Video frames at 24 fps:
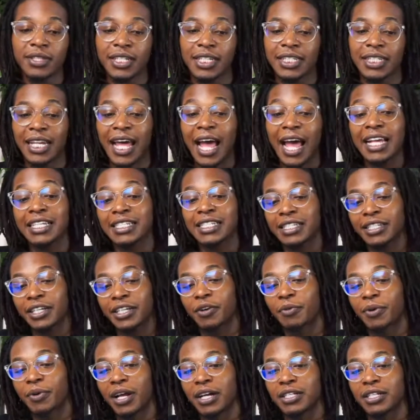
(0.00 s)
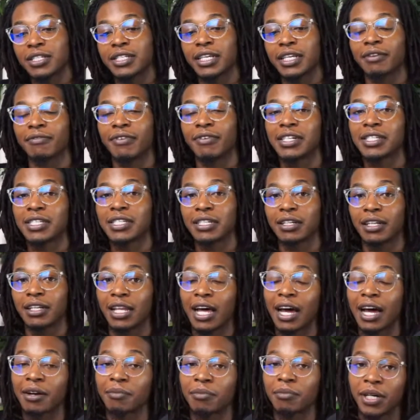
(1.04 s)
last year when i invested a
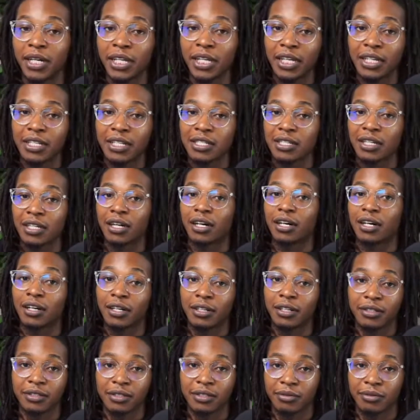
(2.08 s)
lot of money into ugg